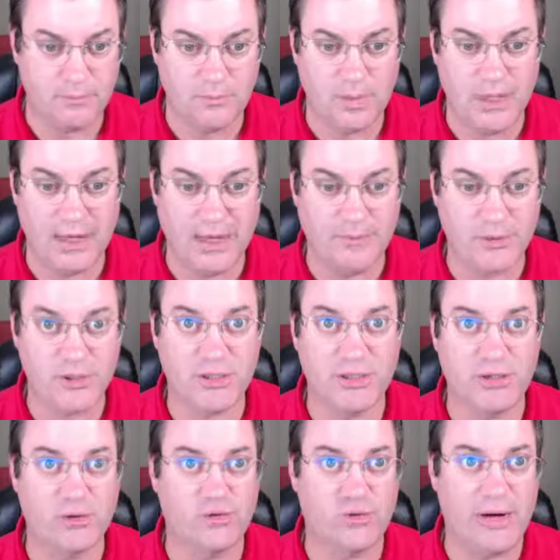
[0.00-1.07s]
And I'm just going to
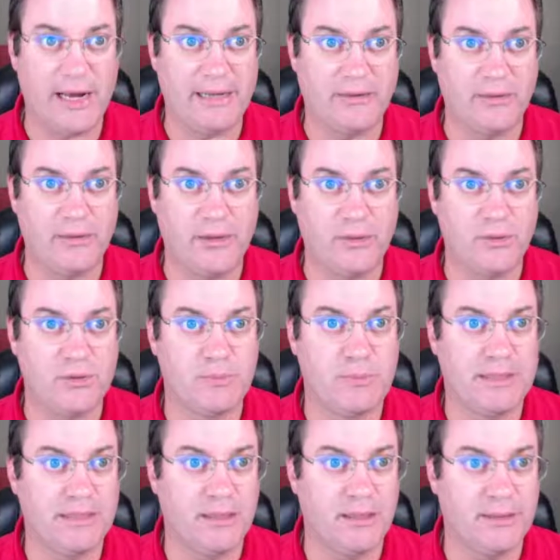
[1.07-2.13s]
drag the notes
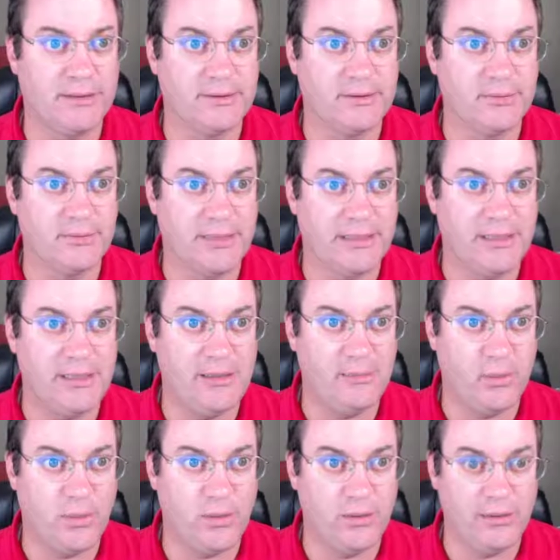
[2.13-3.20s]
because my
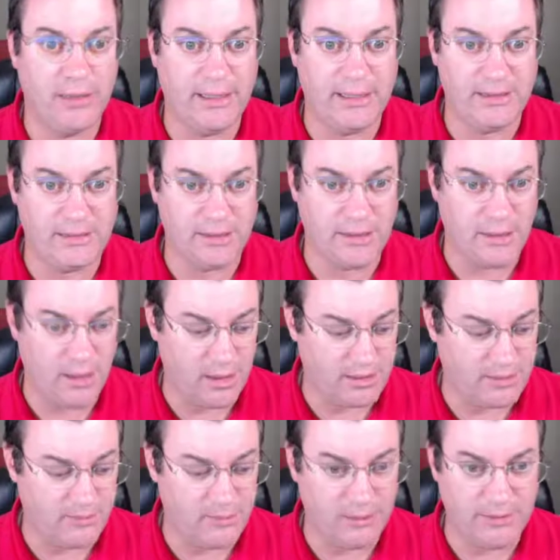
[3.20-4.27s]
keyboard has an octave
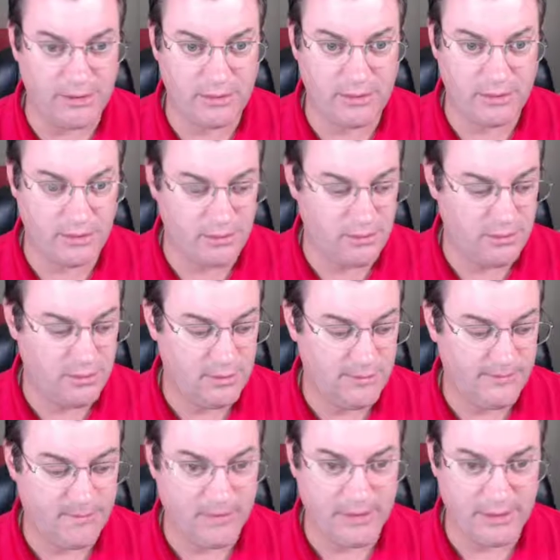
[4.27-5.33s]
limit.
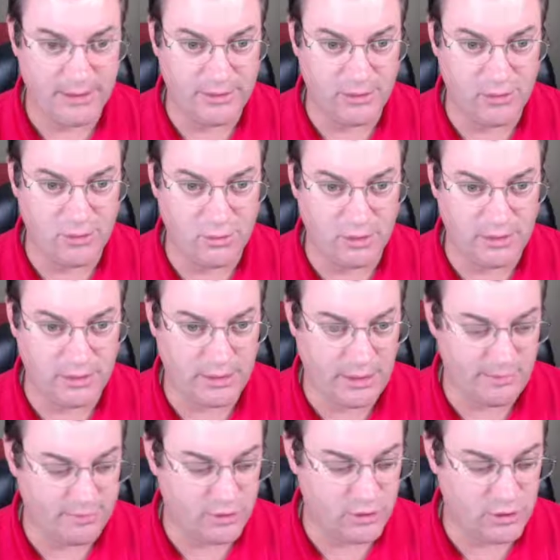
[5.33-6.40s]
And I don't want to have
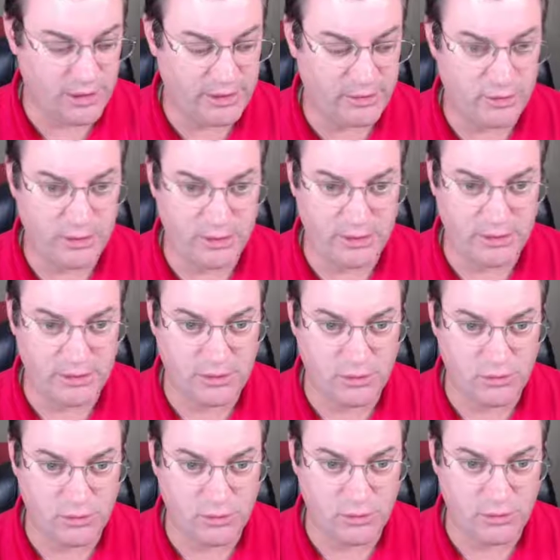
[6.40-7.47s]
to change things.
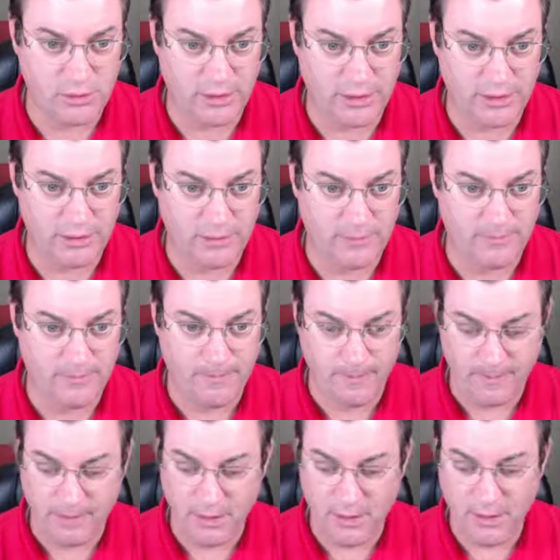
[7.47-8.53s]
Control click.
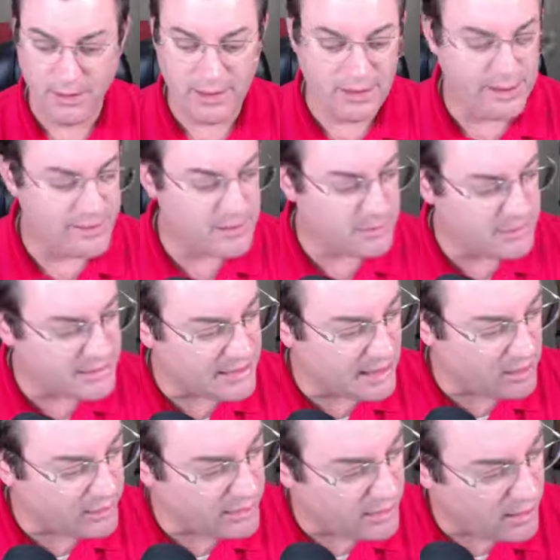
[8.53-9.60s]
That needs to be down
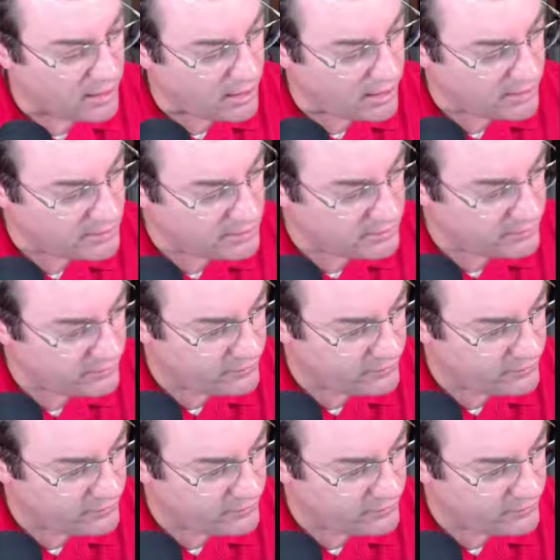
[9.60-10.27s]
an octave.